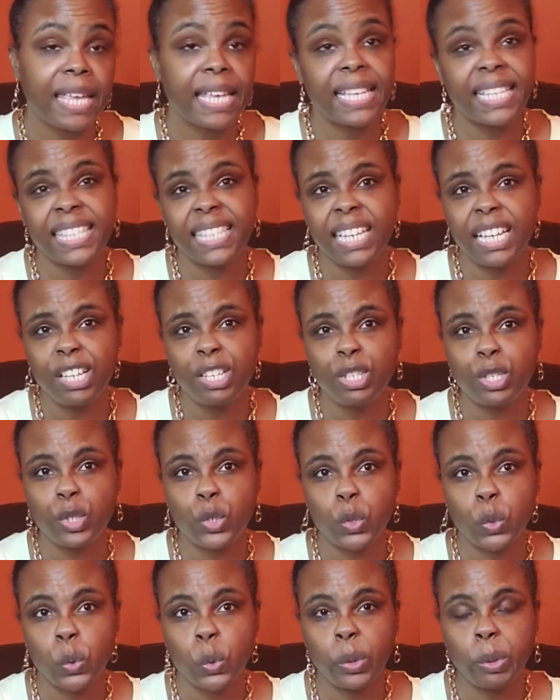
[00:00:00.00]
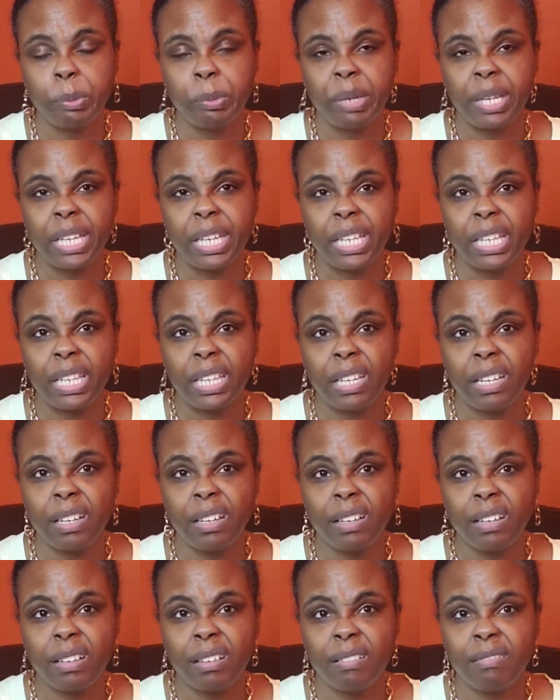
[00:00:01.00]
It's not a story, but
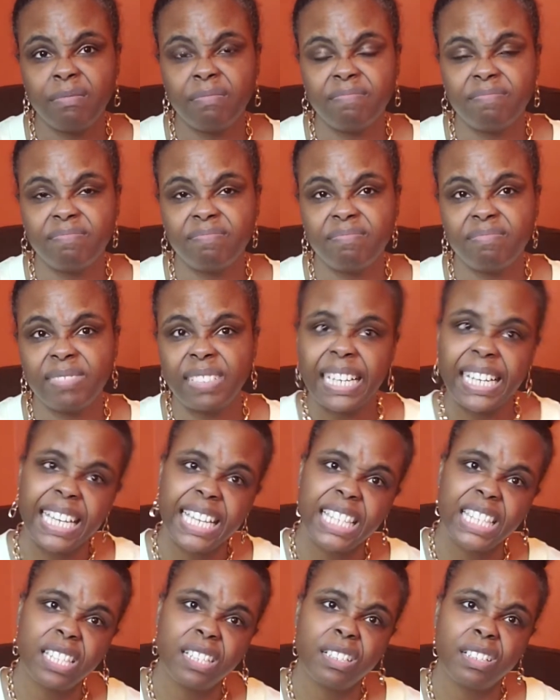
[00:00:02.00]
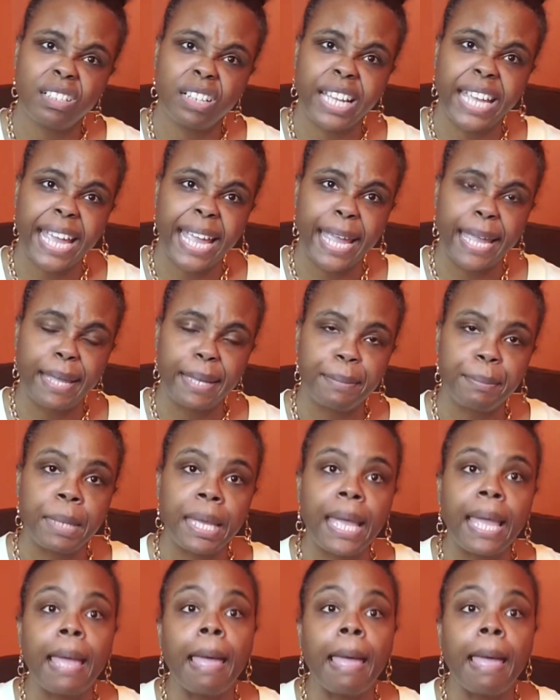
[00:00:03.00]
I guess a little game,